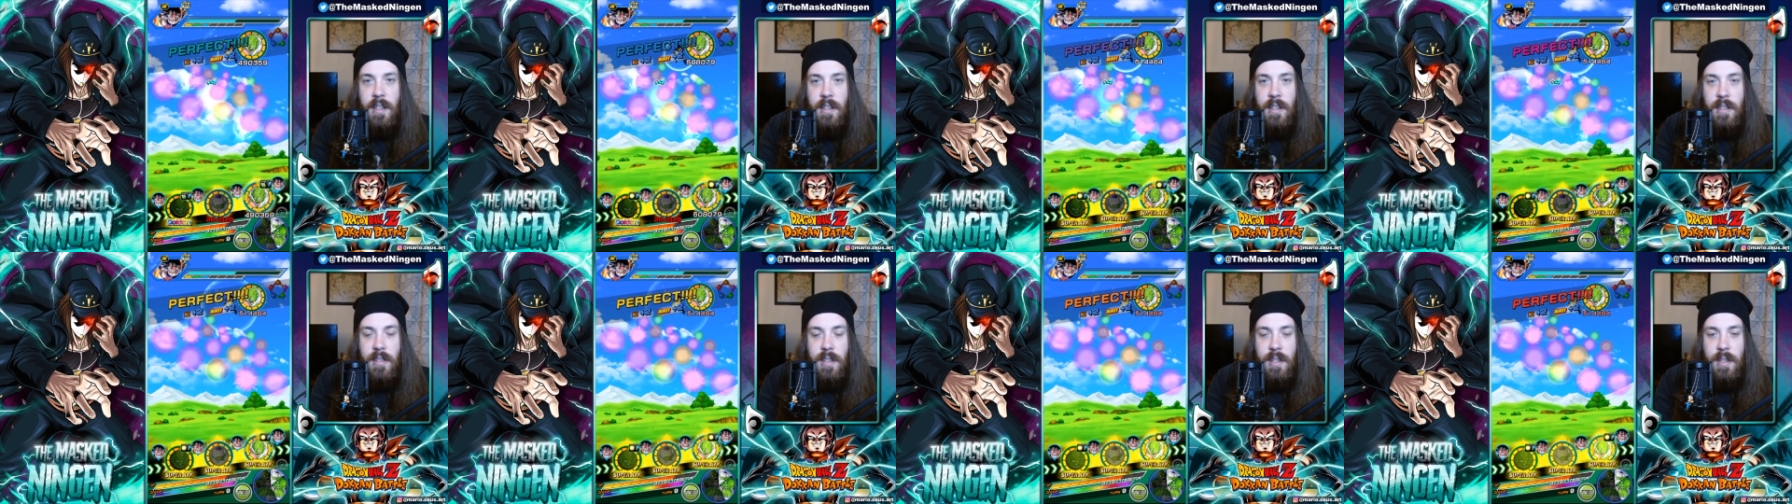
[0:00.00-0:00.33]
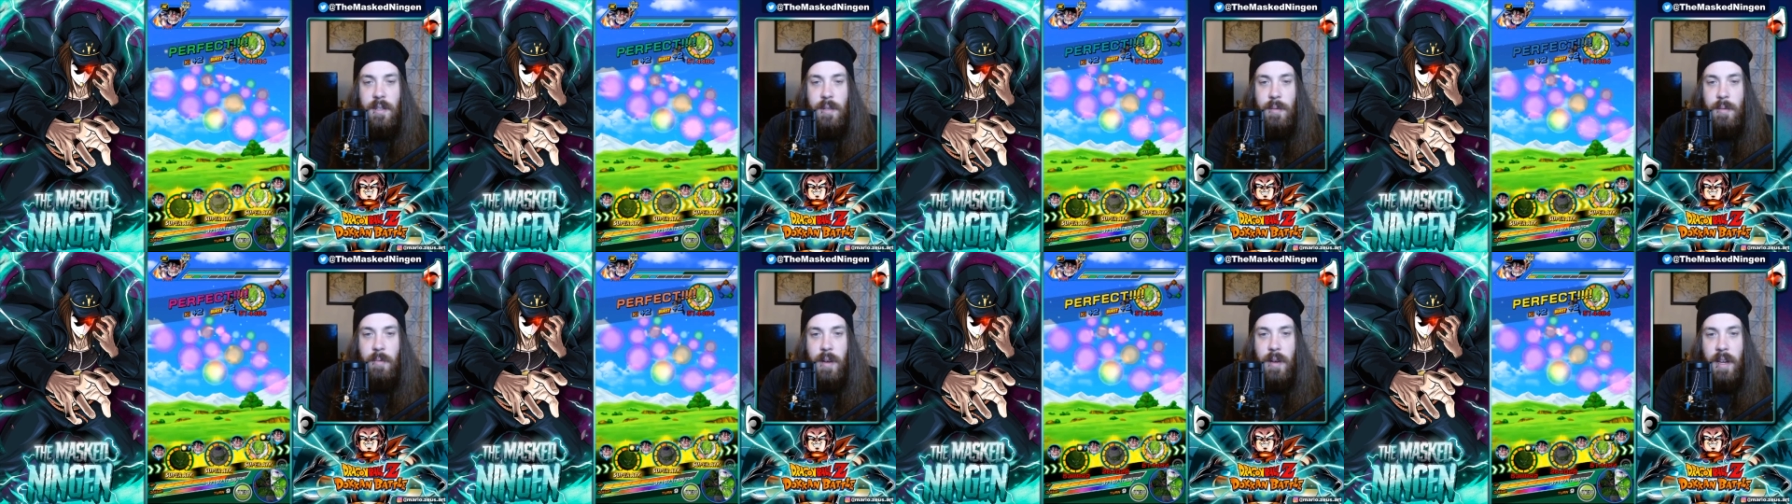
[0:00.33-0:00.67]

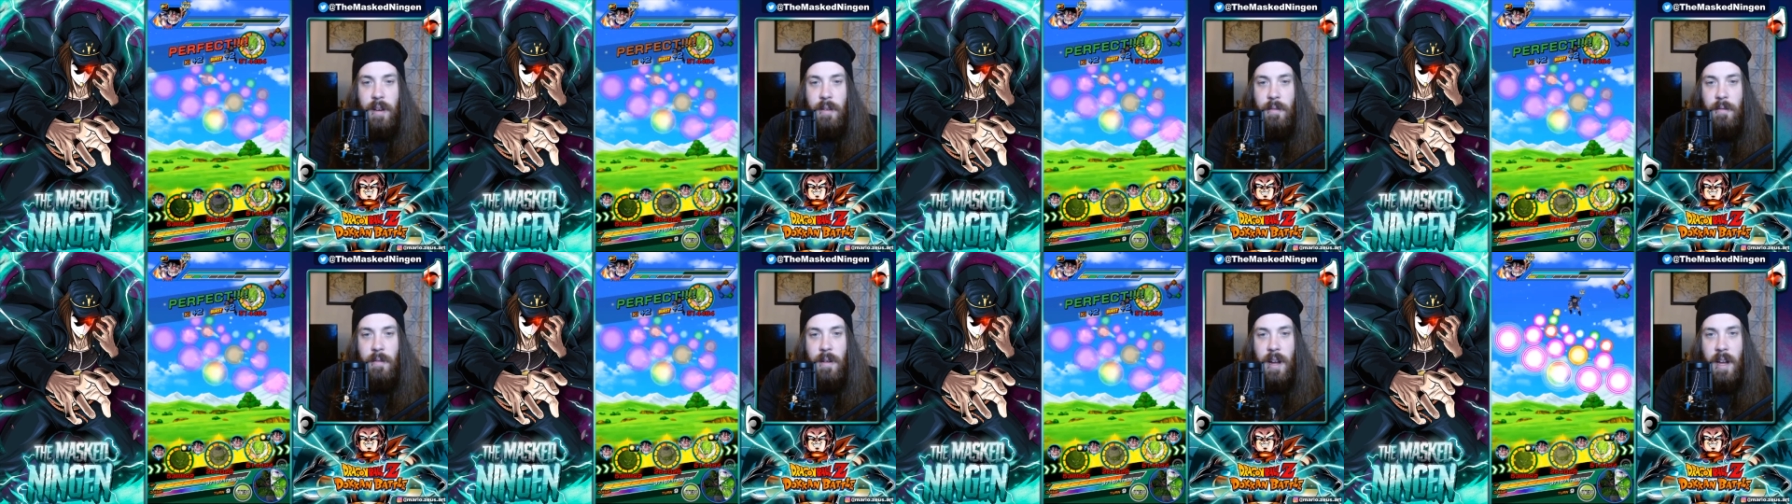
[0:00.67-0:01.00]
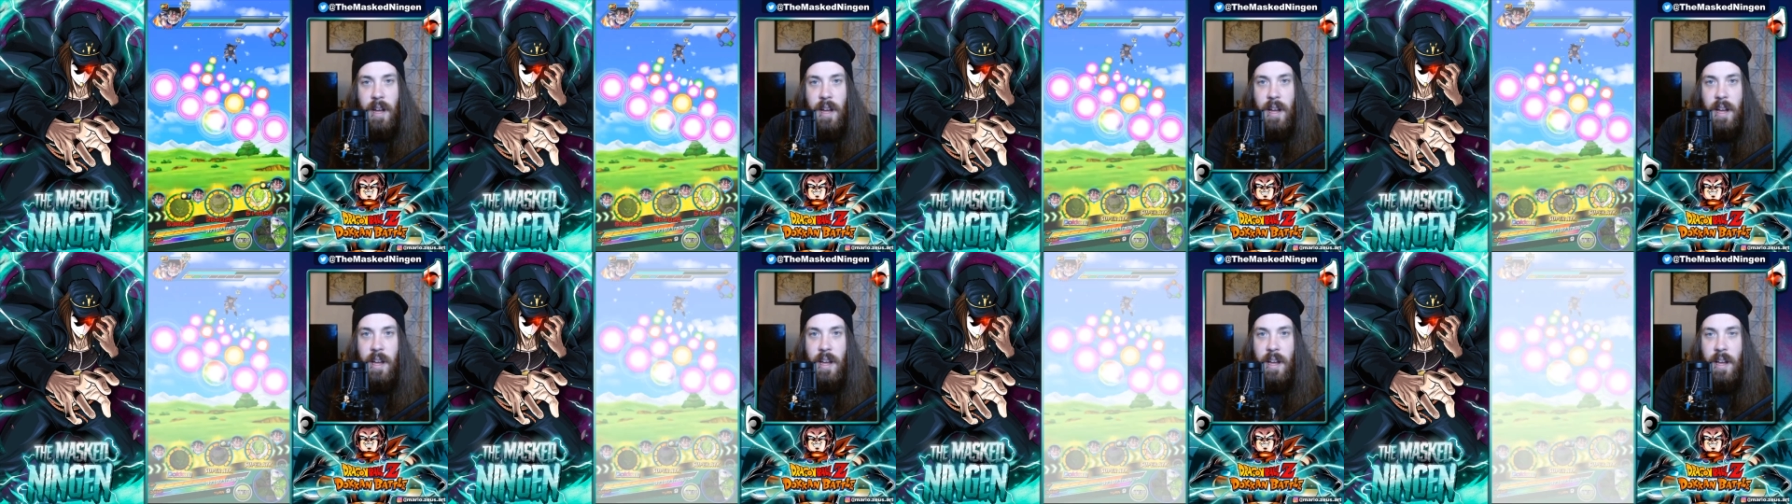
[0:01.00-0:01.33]
Since we're...
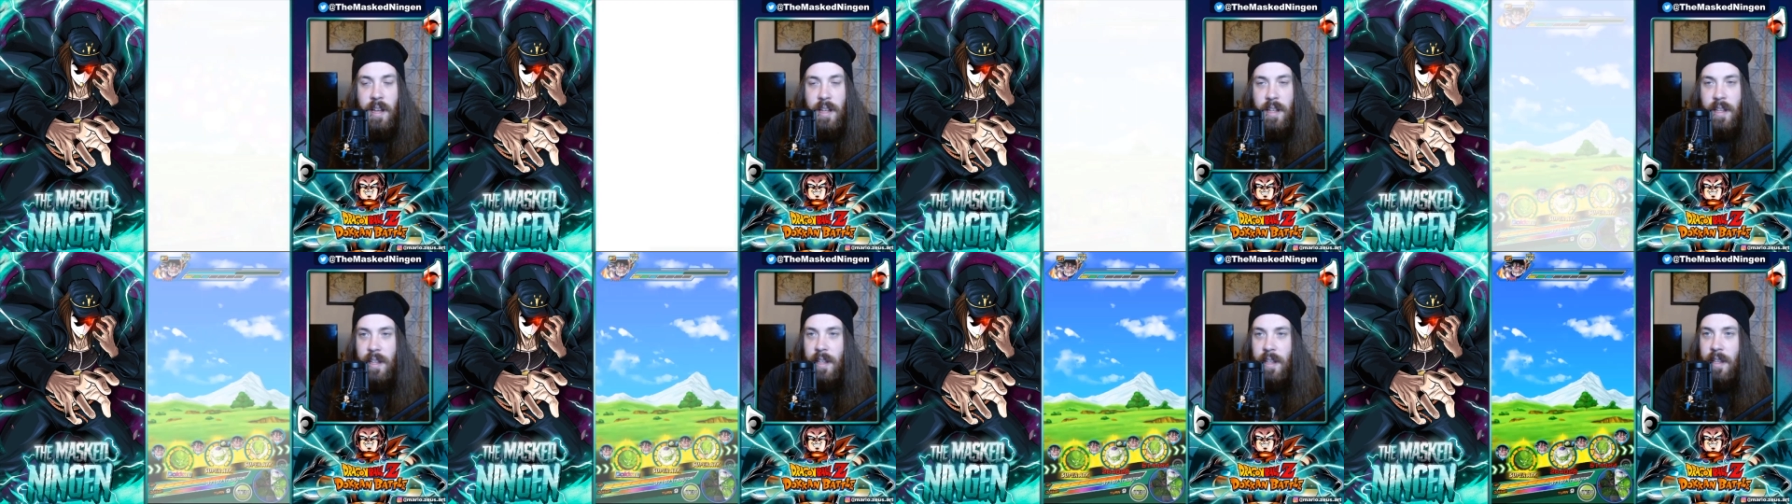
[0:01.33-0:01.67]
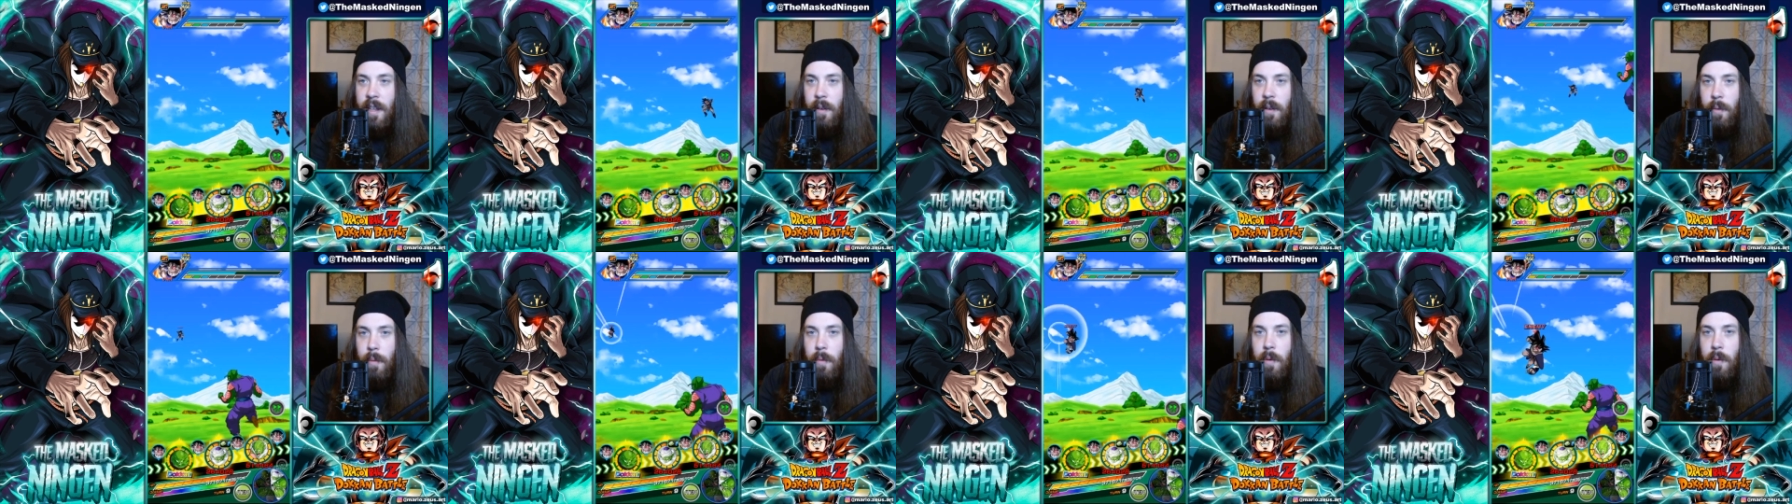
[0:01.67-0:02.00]
Uh,
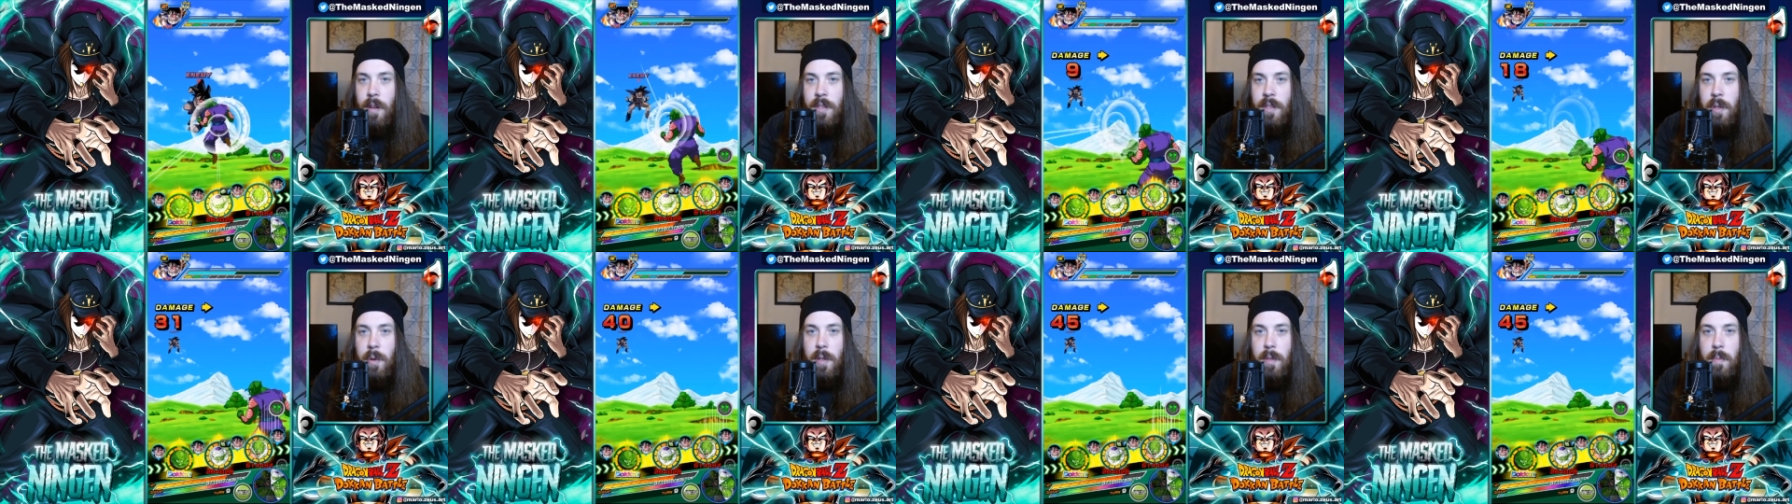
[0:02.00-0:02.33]
we want to do